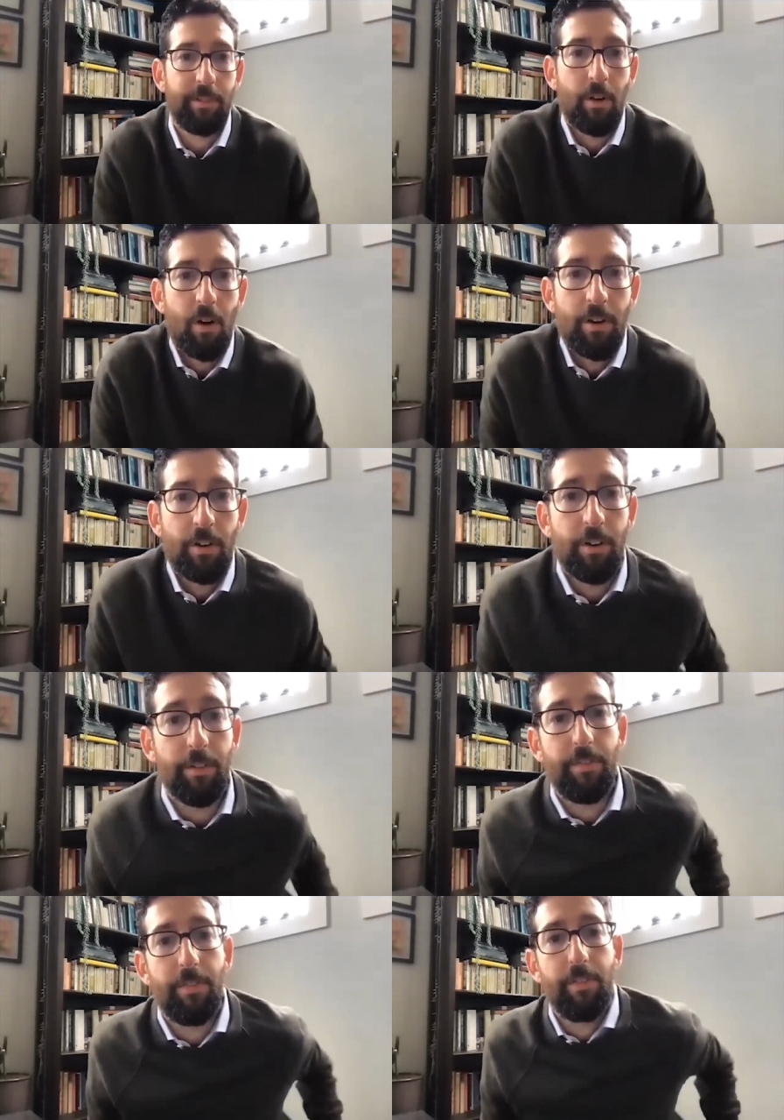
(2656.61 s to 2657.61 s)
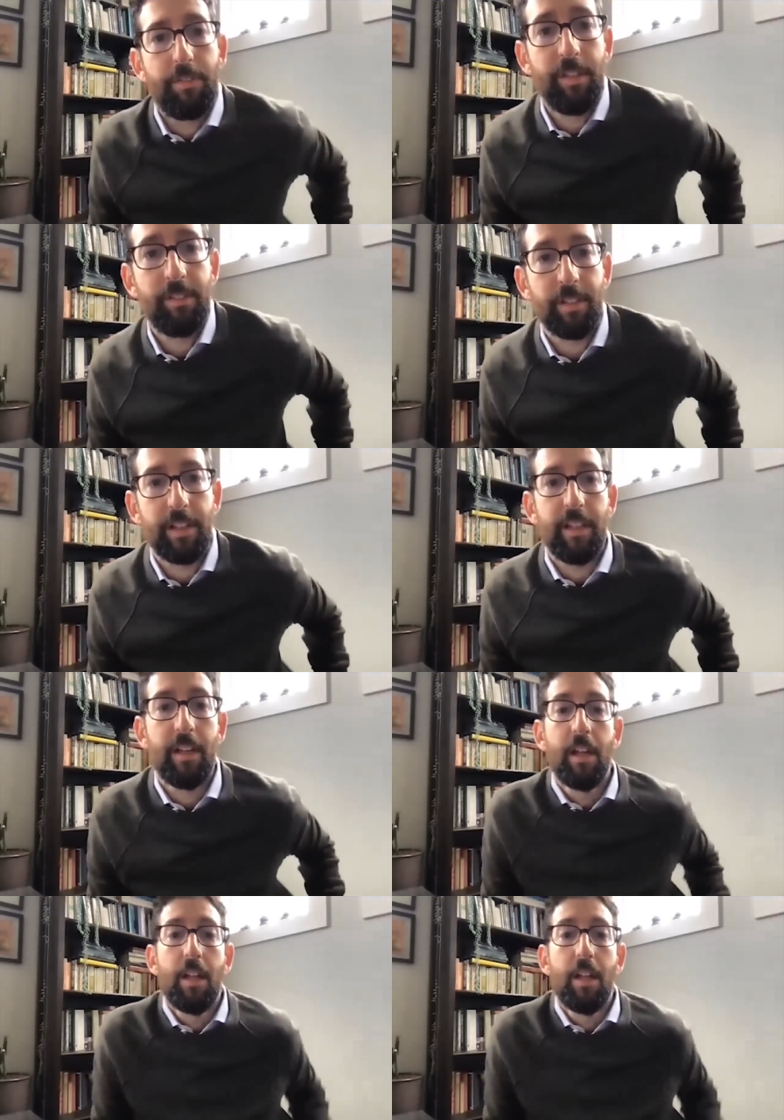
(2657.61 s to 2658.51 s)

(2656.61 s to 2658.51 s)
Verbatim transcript: you know on Earth seasonally.